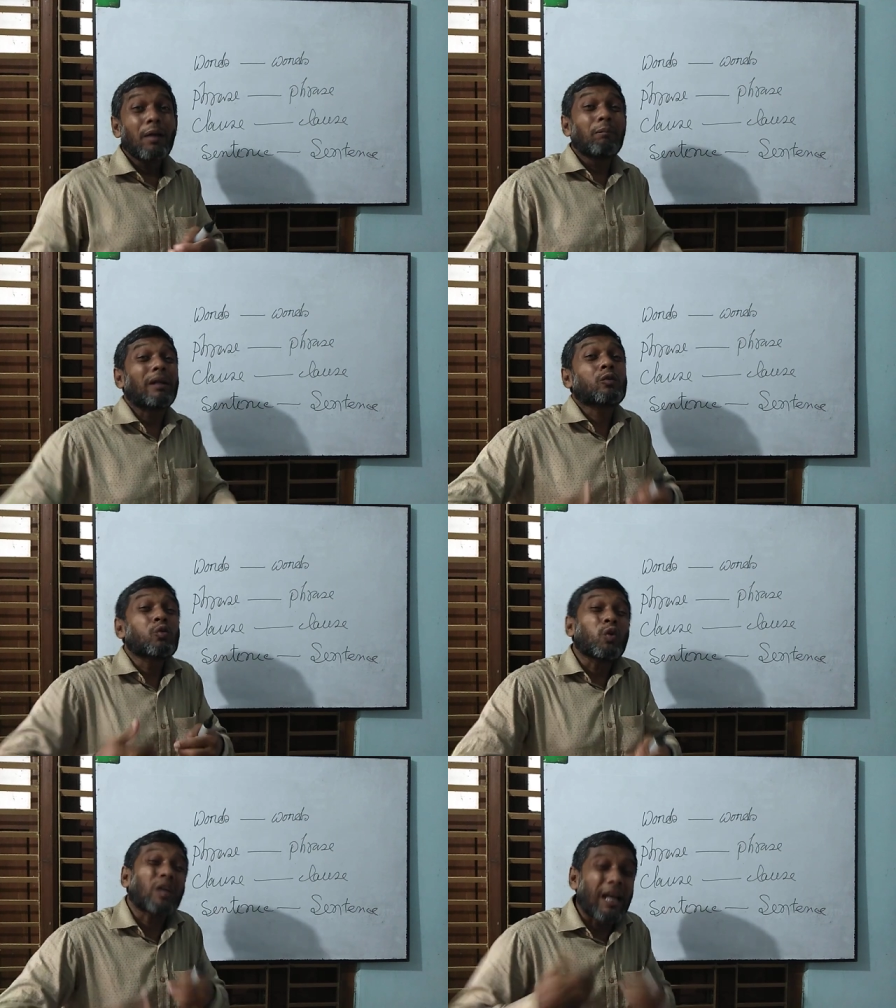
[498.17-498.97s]
But
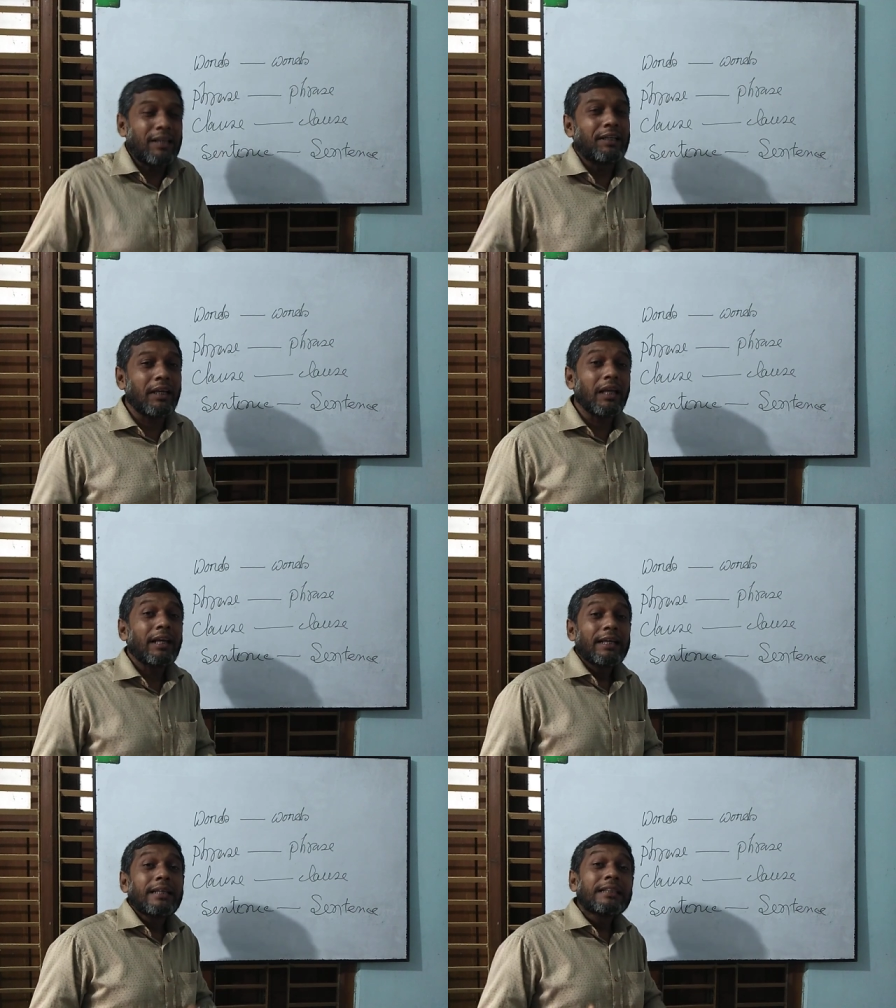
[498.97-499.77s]
totally
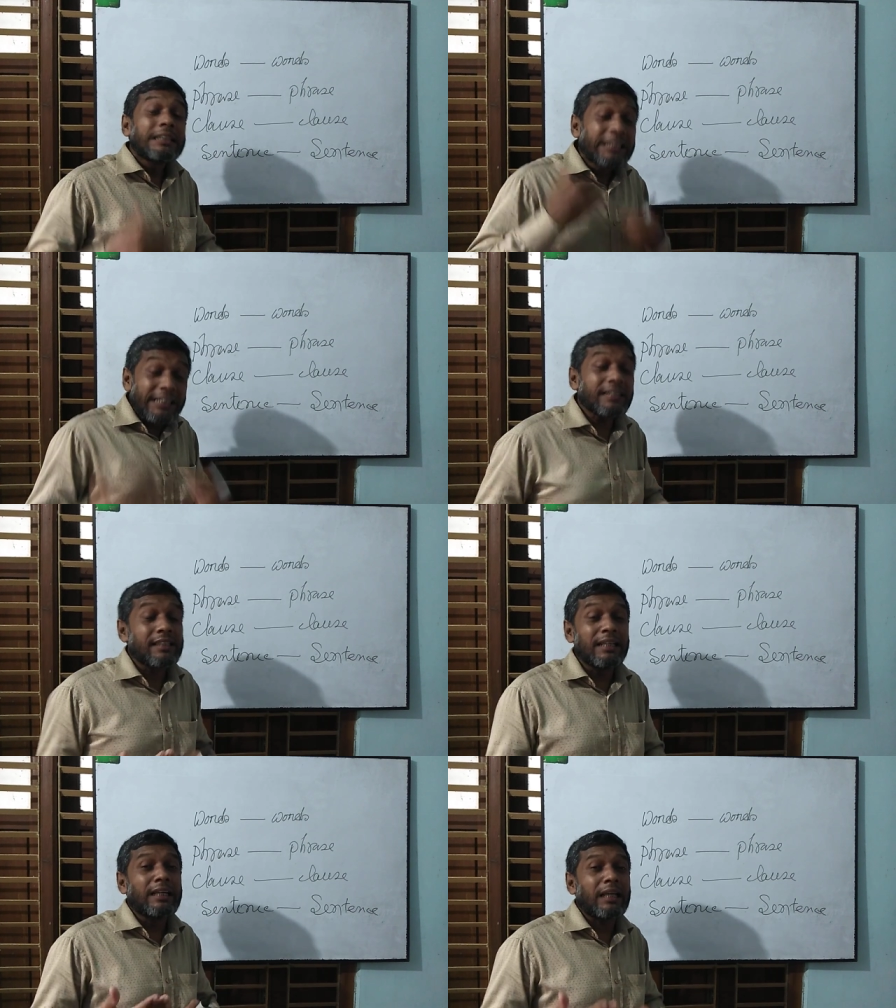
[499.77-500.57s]
these
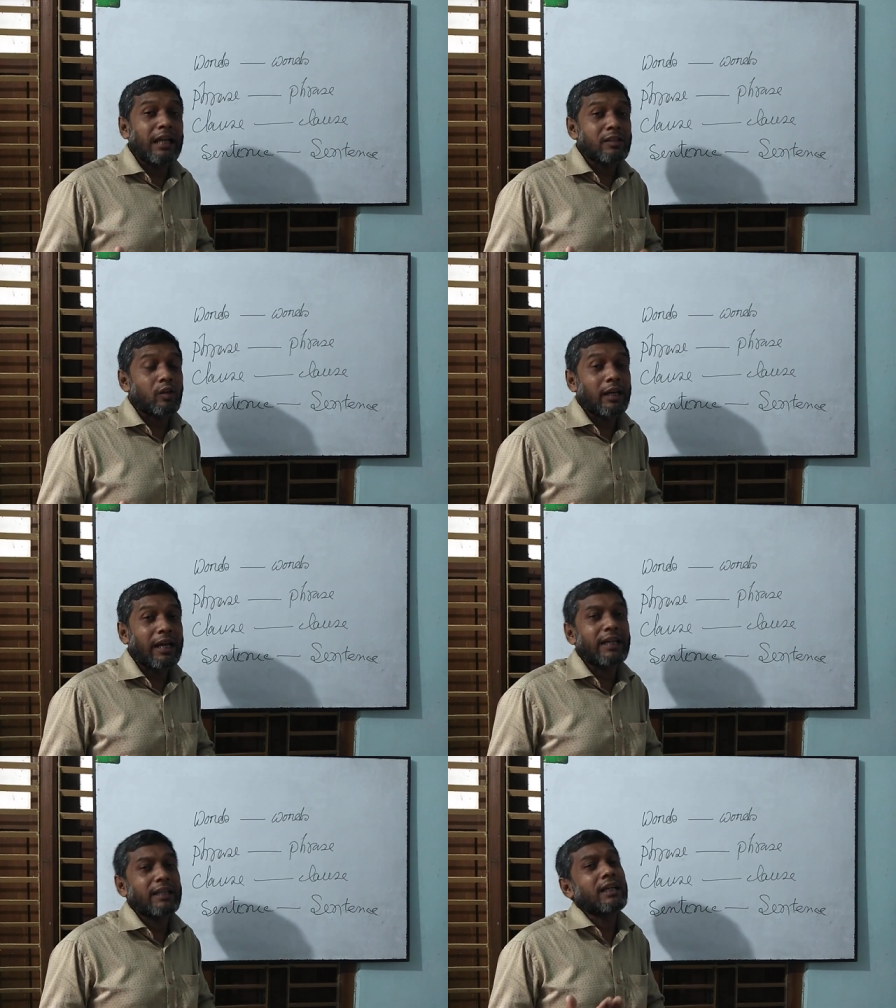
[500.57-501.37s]
linkers or
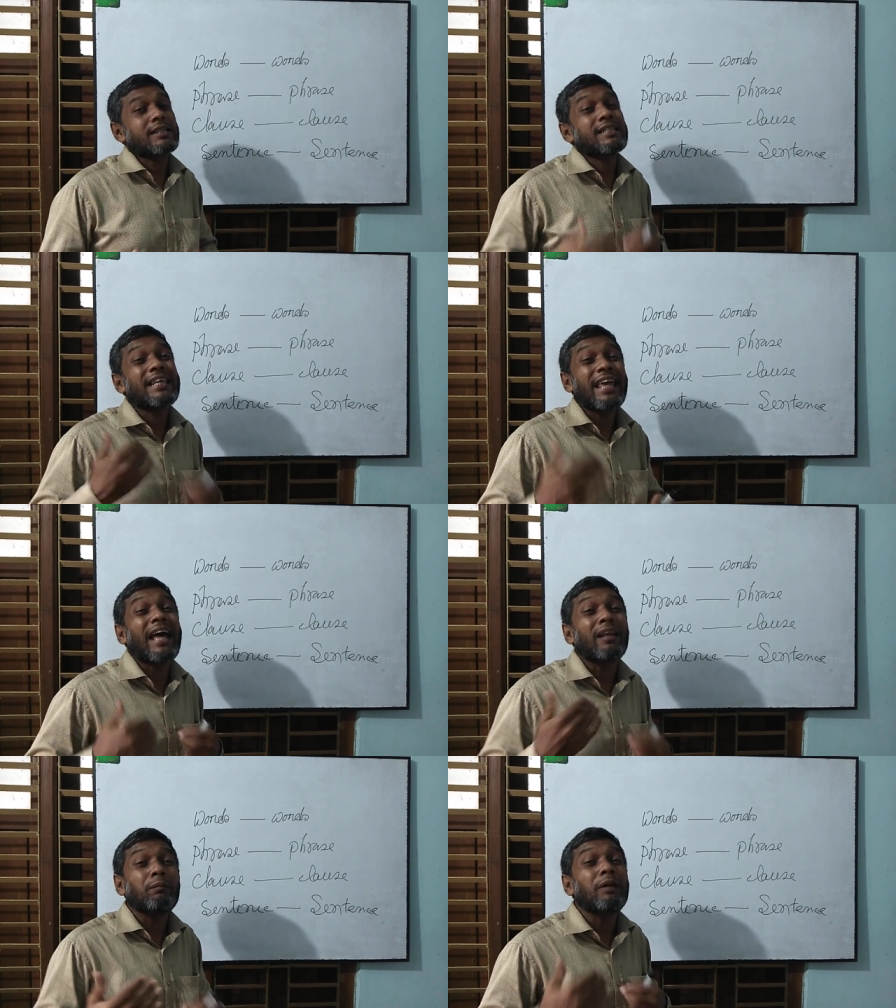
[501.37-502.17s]
connectors
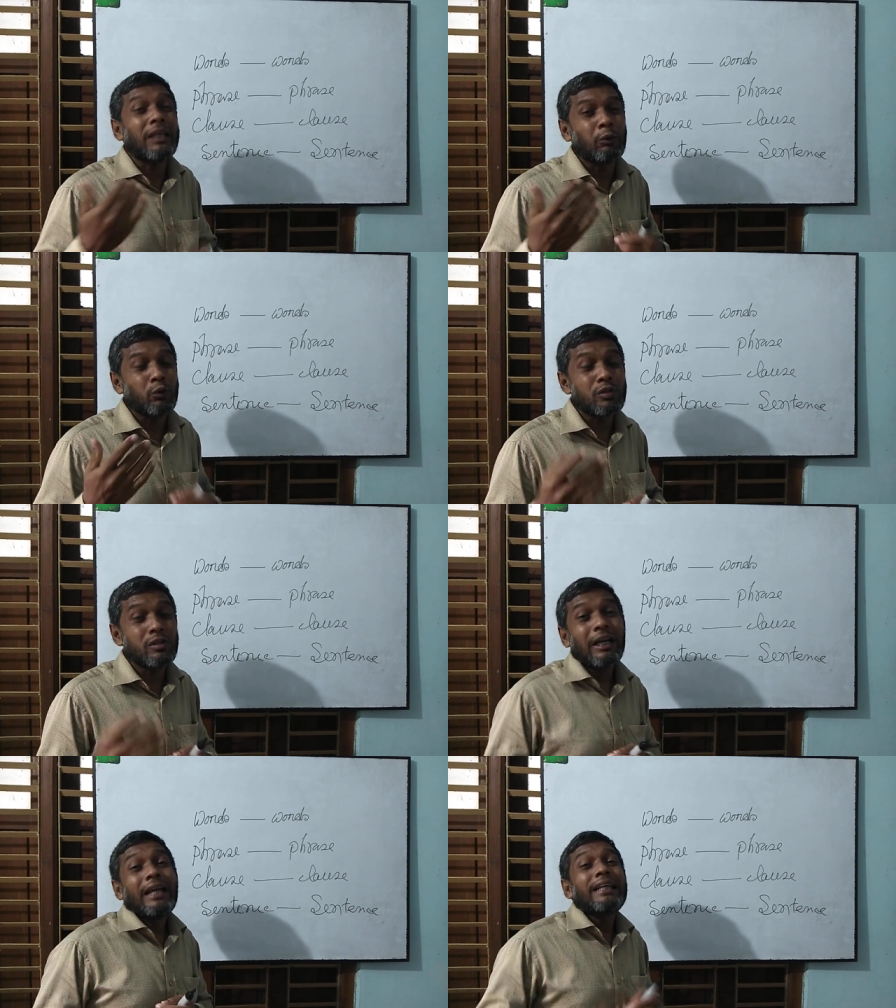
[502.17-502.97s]
can be used
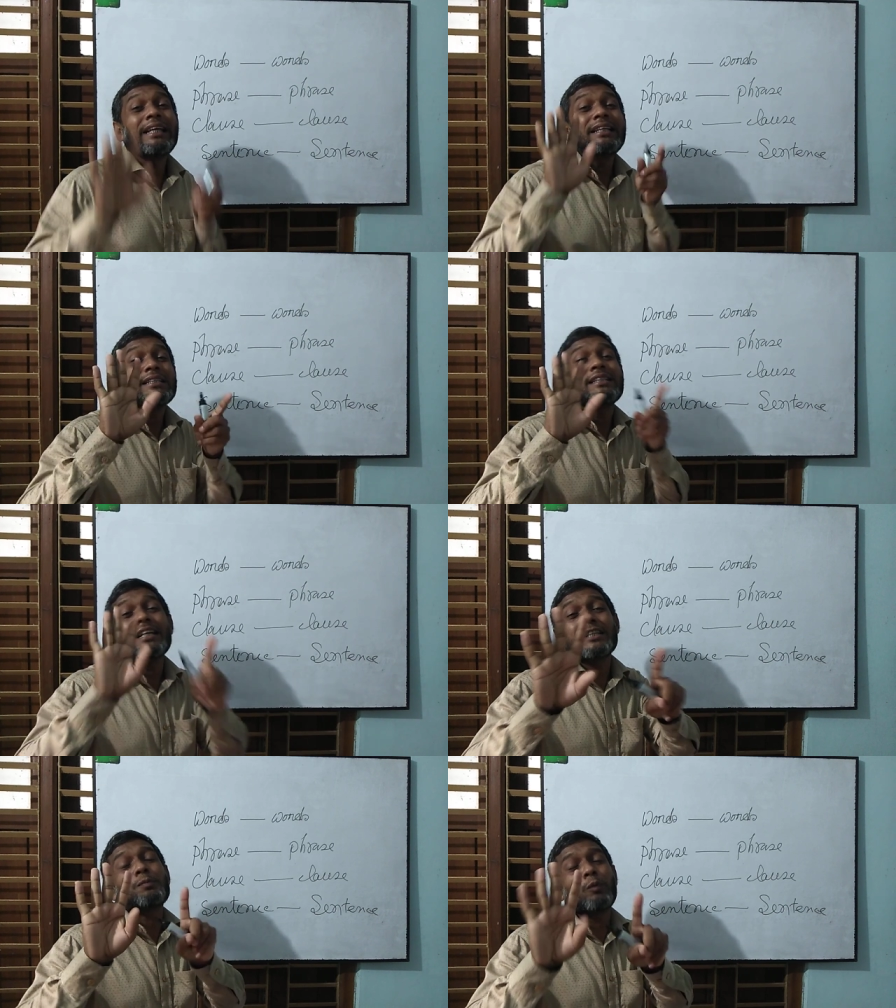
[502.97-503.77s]
in
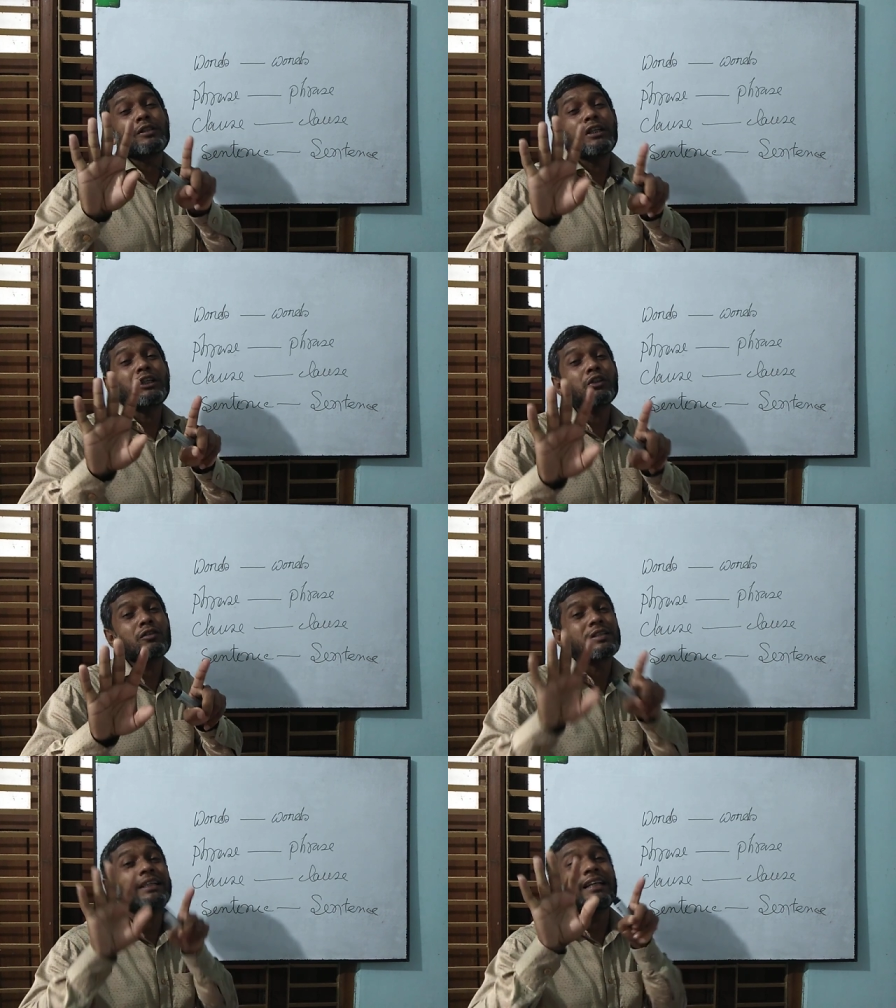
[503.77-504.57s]
6
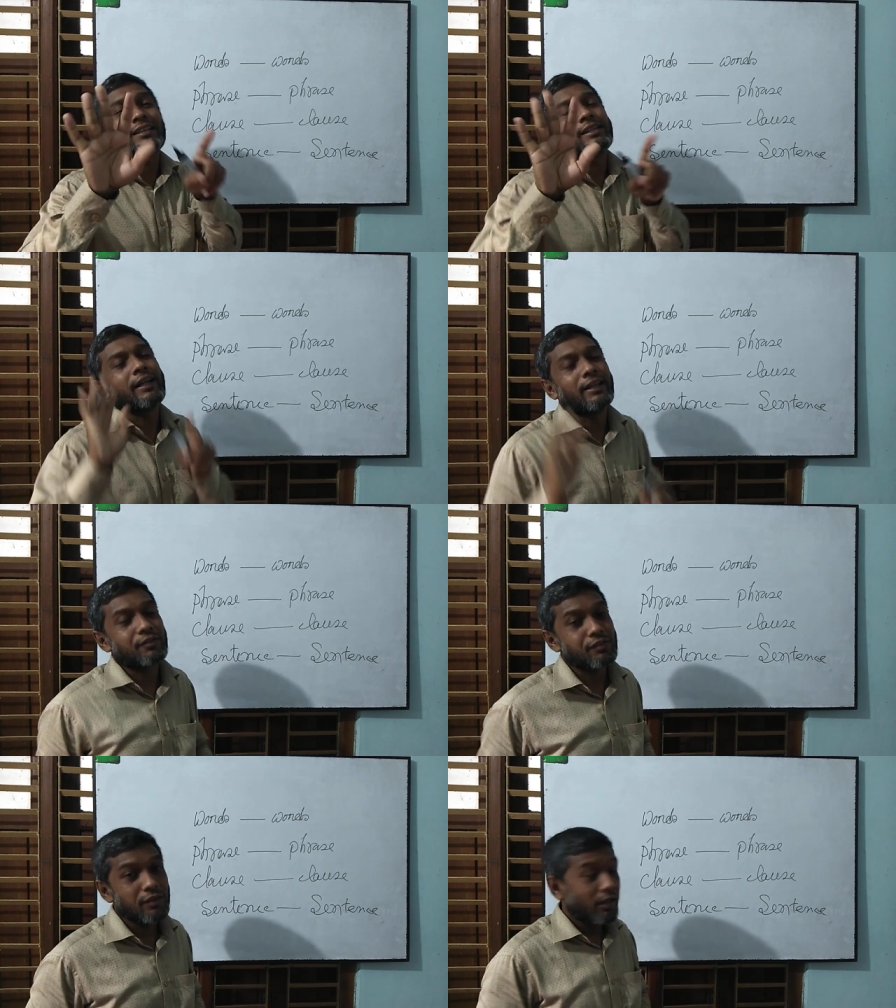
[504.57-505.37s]
positions in a sentence.